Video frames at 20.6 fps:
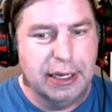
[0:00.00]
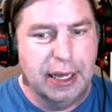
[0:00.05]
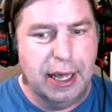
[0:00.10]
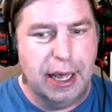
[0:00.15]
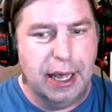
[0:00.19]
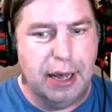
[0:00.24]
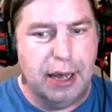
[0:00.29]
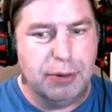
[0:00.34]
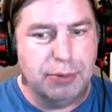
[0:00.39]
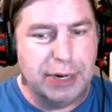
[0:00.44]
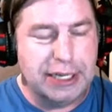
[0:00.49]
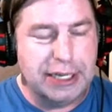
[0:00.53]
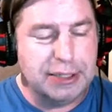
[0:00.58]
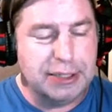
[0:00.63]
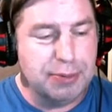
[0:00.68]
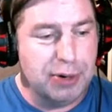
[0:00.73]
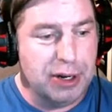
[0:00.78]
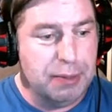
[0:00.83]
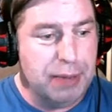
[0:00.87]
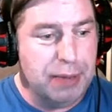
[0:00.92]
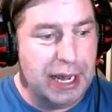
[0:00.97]
uh,
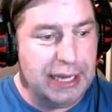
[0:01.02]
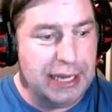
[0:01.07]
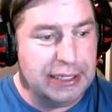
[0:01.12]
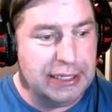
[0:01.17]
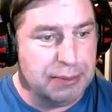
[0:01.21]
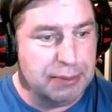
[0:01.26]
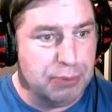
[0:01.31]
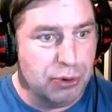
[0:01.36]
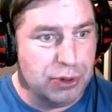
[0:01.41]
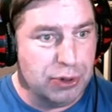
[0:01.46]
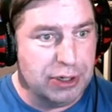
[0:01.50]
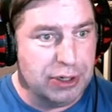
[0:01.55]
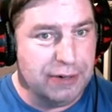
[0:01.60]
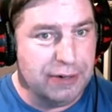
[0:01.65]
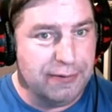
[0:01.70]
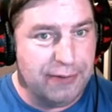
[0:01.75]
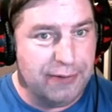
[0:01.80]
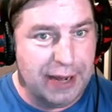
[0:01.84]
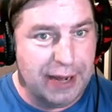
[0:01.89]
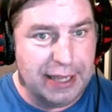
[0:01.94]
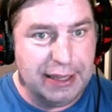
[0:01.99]
Raspberry Pi support
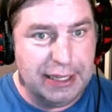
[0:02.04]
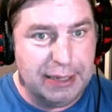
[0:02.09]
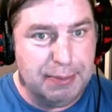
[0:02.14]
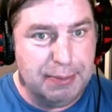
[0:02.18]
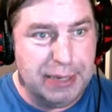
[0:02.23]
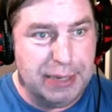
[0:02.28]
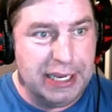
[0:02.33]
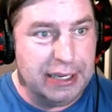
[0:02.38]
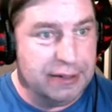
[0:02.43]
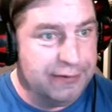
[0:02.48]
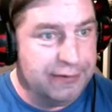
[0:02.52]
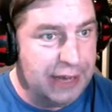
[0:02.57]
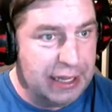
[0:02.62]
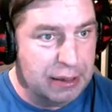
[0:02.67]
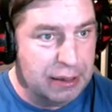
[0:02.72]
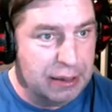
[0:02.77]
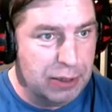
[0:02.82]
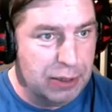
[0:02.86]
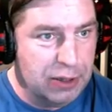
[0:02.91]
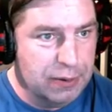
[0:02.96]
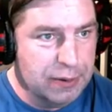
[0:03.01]
finally being
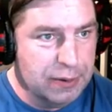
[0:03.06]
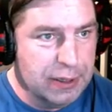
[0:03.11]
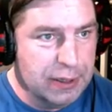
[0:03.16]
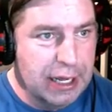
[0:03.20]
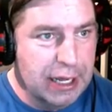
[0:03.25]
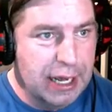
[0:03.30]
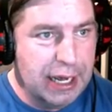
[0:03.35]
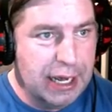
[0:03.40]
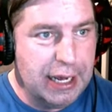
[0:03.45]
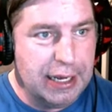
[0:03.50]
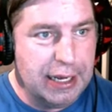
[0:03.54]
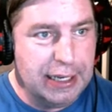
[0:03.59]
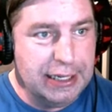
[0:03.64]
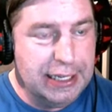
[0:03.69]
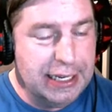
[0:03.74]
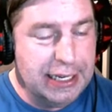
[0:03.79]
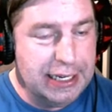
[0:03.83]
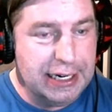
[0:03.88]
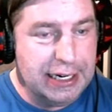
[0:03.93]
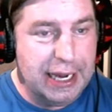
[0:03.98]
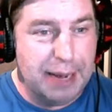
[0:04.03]
available. Uh,
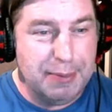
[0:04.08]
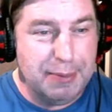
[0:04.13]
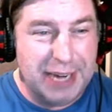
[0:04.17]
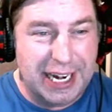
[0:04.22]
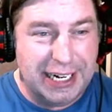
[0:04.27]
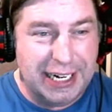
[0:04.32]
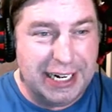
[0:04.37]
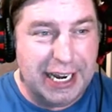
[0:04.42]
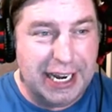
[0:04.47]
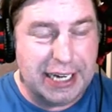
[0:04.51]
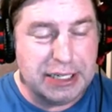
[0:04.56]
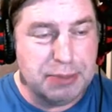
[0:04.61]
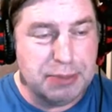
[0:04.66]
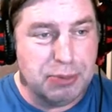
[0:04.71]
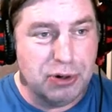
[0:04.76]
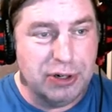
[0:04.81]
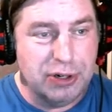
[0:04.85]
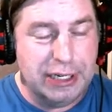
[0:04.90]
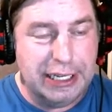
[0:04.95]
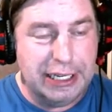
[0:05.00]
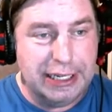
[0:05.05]
again, I'm not an
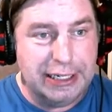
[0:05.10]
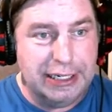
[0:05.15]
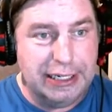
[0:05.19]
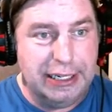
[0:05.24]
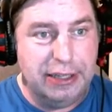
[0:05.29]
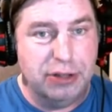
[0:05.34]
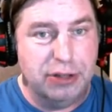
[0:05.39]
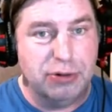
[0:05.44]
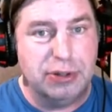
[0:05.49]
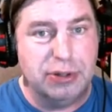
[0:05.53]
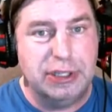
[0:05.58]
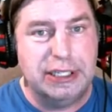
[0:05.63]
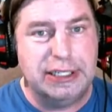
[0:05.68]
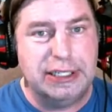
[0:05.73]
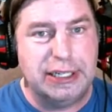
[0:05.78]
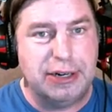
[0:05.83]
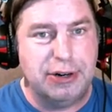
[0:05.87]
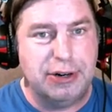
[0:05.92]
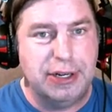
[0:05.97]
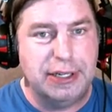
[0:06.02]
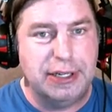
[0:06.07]
expert in either of these
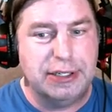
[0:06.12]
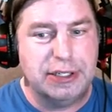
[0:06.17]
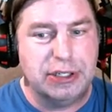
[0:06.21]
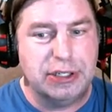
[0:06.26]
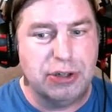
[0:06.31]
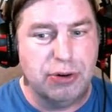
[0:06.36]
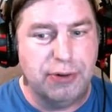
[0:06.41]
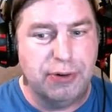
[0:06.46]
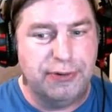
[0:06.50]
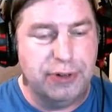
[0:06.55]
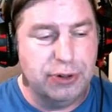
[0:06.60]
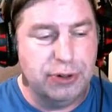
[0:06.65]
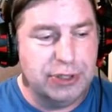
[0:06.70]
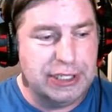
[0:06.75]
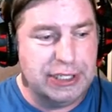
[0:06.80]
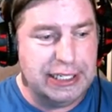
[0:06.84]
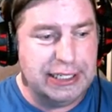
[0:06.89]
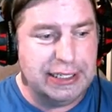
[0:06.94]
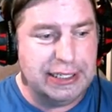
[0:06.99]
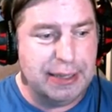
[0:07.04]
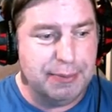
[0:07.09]
areas, so if you
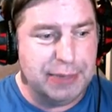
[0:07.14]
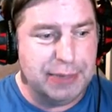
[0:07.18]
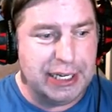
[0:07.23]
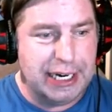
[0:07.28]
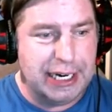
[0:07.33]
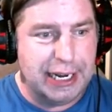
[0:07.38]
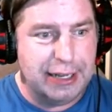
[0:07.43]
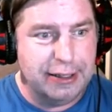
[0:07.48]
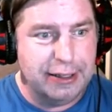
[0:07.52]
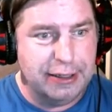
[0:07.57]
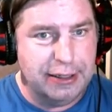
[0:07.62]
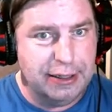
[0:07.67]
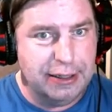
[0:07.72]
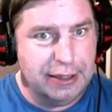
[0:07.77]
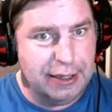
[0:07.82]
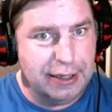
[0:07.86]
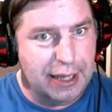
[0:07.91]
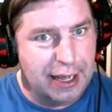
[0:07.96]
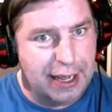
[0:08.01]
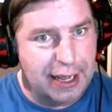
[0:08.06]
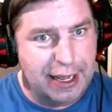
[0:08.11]
see something I
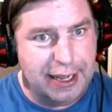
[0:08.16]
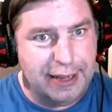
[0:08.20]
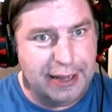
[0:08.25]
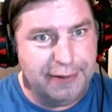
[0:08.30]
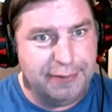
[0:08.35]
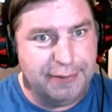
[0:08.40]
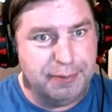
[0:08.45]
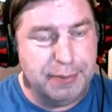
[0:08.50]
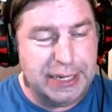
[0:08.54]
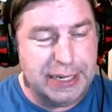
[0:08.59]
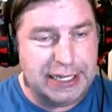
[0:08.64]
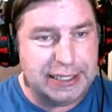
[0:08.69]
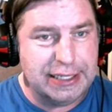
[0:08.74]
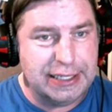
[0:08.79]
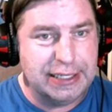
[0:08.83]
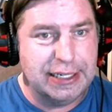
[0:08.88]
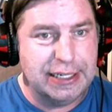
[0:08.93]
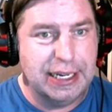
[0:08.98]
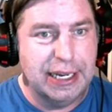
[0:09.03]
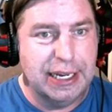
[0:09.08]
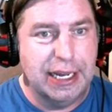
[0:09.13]
I've
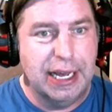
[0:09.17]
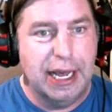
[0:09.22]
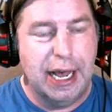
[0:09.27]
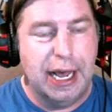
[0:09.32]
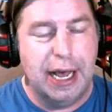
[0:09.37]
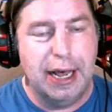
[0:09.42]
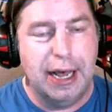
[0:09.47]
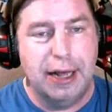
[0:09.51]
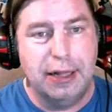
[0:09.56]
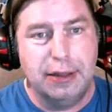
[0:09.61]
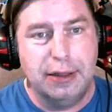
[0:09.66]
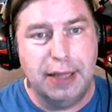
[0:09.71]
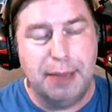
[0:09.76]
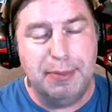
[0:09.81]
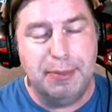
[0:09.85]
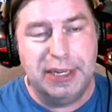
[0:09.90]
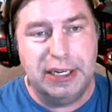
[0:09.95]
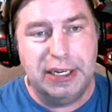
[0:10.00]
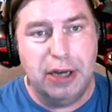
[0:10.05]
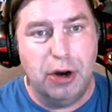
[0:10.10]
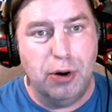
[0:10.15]
missed, uh, let
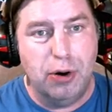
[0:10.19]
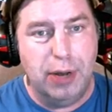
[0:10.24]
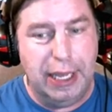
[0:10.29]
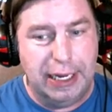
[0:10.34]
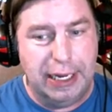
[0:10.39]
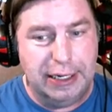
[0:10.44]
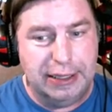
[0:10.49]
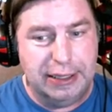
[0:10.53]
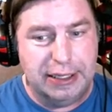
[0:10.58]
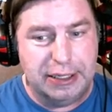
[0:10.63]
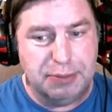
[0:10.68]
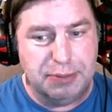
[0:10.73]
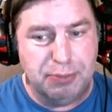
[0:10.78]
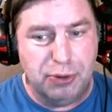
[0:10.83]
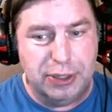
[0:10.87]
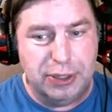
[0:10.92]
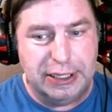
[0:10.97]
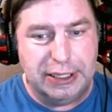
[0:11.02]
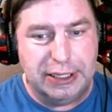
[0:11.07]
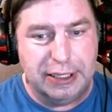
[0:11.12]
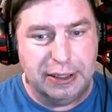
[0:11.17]
me know. And at this
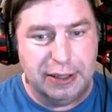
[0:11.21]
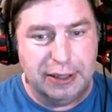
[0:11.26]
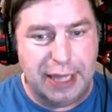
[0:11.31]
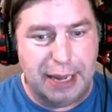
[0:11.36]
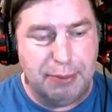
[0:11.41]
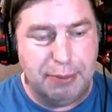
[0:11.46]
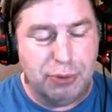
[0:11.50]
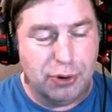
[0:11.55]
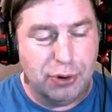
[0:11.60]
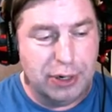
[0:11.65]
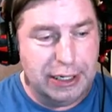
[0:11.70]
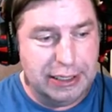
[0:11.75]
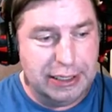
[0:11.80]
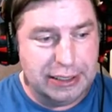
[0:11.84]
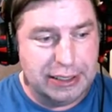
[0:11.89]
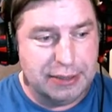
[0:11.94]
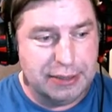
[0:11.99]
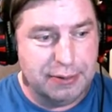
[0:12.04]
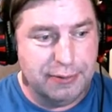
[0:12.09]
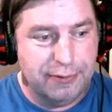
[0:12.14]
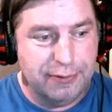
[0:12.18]
point, the library
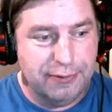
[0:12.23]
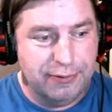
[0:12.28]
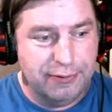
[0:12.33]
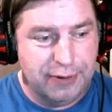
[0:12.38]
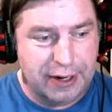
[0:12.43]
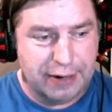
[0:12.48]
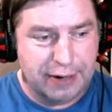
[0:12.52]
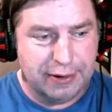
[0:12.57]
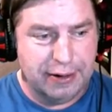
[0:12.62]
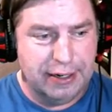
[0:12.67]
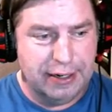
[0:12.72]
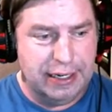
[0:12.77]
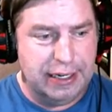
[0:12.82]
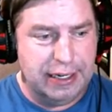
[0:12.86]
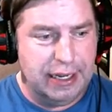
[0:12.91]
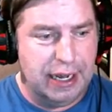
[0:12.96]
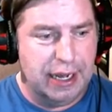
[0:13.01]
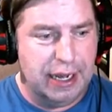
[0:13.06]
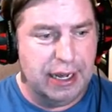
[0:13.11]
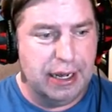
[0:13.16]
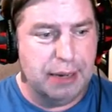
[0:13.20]
is very
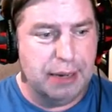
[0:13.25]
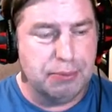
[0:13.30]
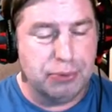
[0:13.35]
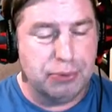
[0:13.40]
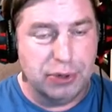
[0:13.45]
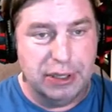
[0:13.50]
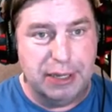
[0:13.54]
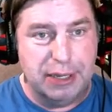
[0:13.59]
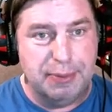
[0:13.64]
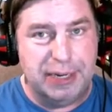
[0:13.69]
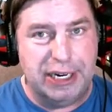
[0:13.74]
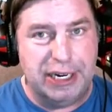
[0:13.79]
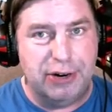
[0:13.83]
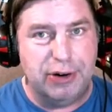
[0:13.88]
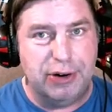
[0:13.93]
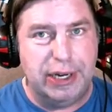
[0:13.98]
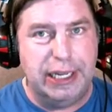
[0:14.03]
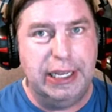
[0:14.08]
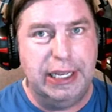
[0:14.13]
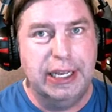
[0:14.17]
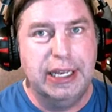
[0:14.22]
uh,
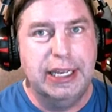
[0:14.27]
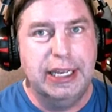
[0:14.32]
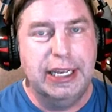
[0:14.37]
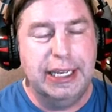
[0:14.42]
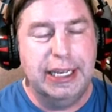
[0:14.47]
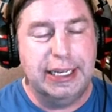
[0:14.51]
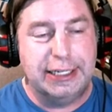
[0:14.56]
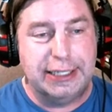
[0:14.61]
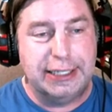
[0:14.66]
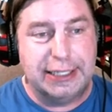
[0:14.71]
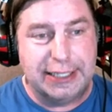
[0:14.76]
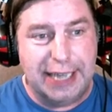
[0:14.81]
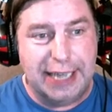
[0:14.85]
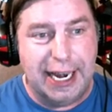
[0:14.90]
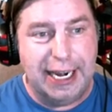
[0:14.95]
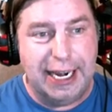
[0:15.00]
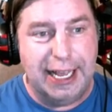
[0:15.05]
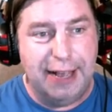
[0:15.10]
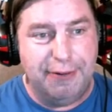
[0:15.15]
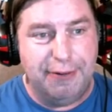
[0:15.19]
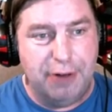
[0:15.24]
preliminary. It does not
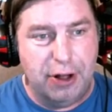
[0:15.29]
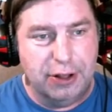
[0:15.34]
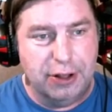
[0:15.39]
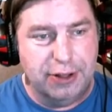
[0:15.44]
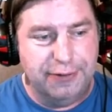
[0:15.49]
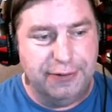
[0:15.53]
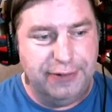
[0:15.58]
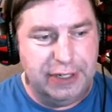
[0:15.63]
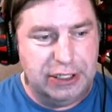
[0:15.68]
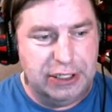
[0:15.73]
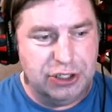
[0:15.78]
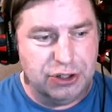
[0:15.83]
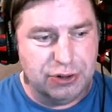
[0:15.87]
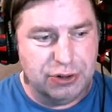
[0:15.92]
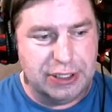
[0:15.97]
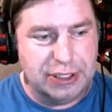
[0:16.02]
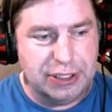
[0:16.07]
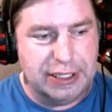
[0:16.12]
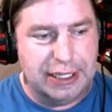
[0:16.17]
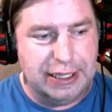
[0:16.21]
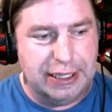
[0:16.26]
have all the
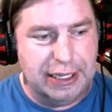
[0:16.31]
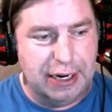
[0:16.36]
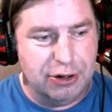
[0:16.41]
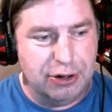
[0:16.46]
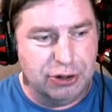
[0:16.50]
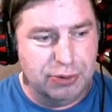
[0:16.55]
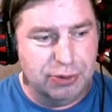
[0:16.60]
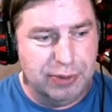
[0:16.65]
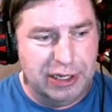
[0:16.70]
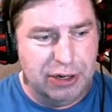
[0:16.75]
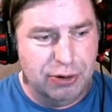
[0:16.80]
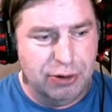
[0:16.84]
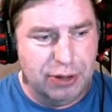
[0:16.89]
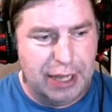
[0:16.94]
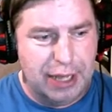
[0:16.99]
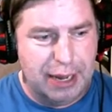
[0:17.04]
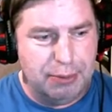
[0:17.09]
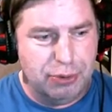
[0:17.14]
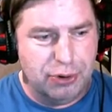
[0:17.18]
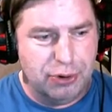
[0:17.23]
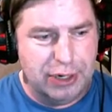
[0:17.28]
features that the Arduino
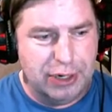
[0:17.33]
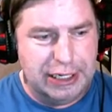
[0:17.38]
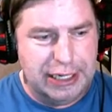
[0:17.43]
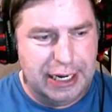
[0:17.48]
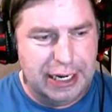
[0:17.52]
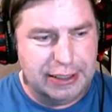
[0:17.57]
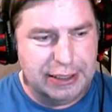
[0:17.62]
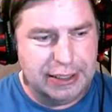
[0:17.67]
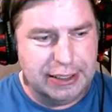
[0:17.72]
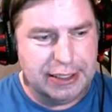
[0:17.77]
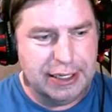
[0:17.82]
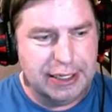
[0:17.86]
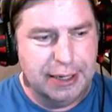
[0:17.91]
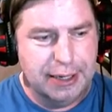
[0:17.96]
library does